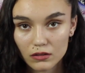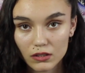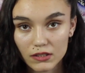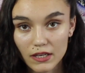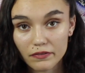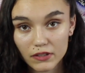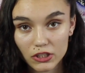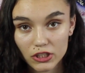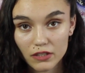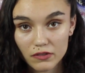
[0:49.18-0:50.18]
The
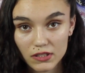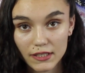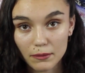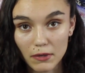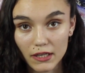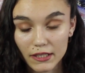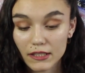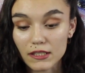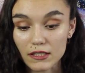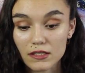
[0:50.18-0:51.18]
definition of stigma
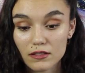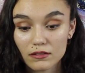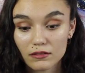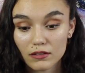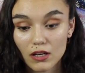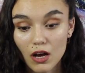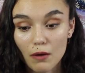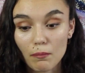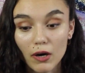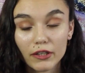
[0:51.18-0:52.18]
is
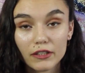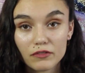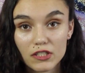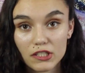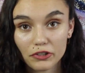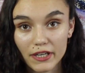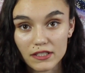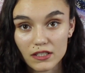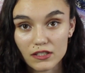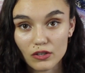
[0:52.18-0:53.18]
a mark of
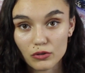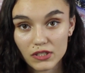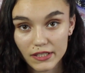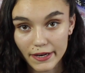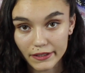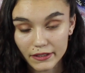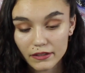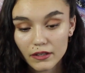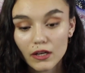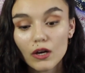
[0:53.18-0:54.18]
disgrace
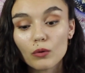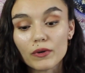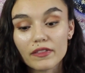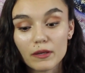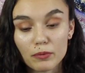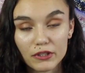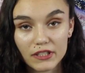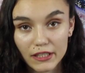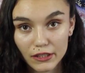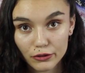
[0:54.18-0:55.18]
associated with a
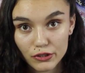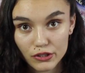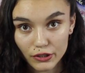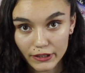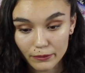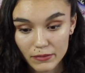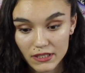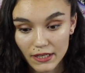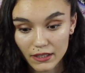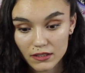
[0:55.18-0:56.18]
particular
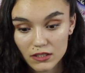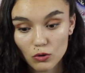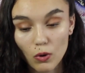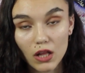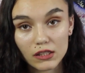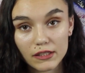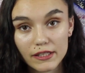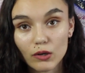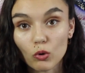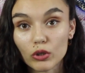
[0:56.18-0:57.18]
circumstance,
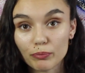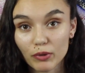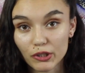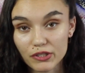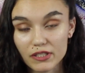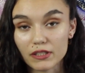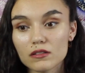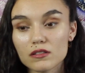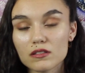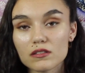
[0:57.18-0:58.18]
quality, or person.
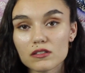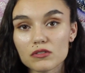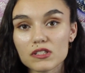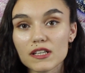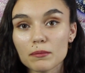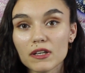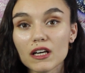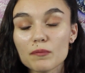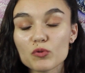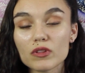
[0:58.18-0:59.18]
So stigma
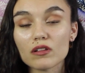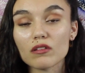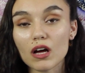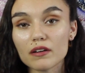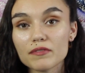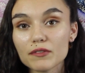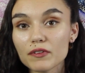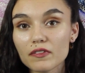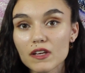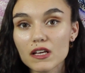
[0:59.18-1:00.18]
comes with a lot of
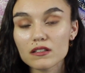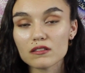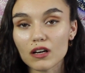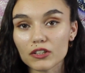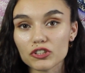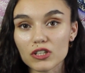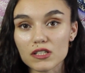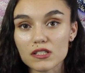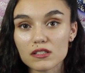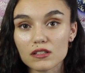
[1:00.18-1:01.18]
different things, not
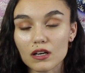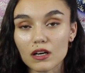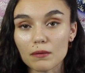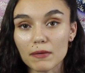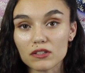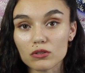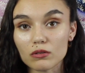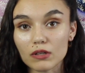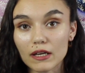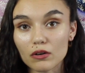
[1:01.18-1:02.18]
just
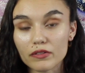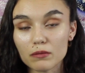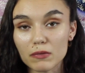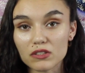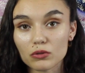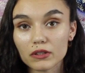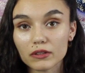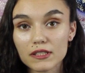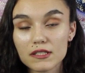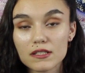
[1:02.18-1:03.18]
mental health and mental
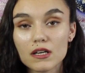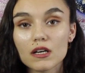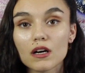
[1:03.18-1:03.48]
illness.